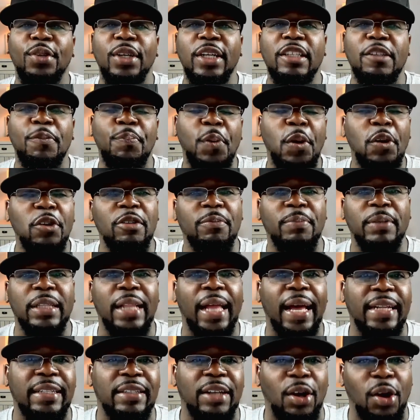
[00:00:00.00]
He's supposed to be
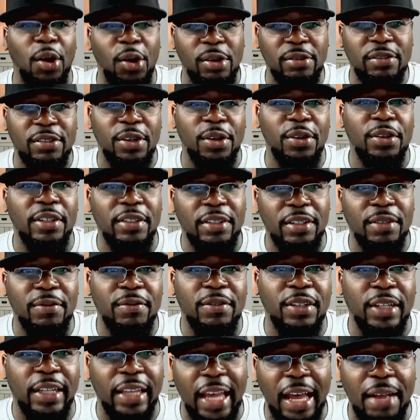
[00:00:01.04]
like the alternative
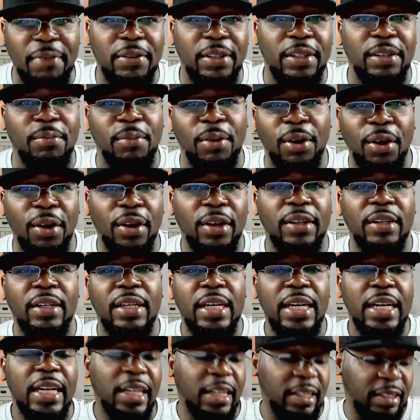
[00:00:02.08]
to Captain America,
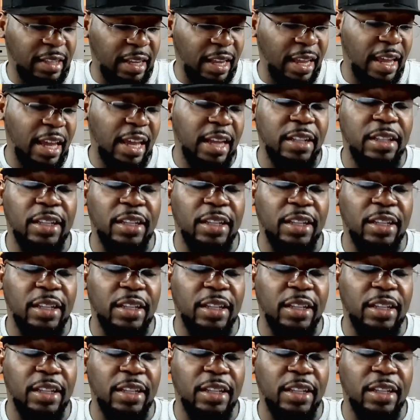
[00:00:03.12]
because they had